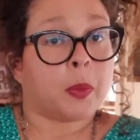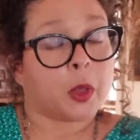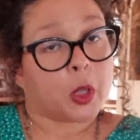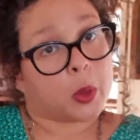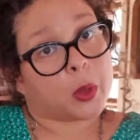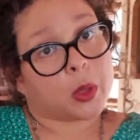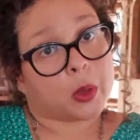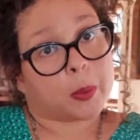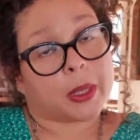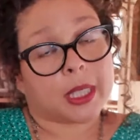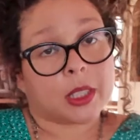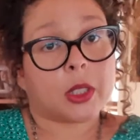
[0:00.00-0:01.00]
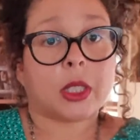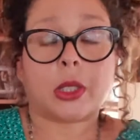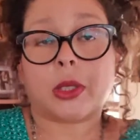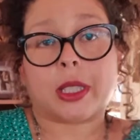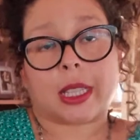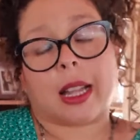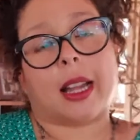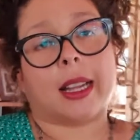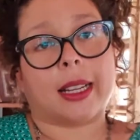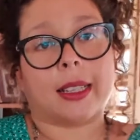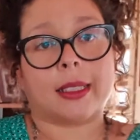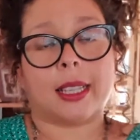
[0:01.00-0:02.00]
you will potentially lose the
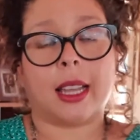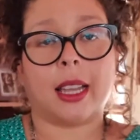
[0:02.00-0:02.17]
client,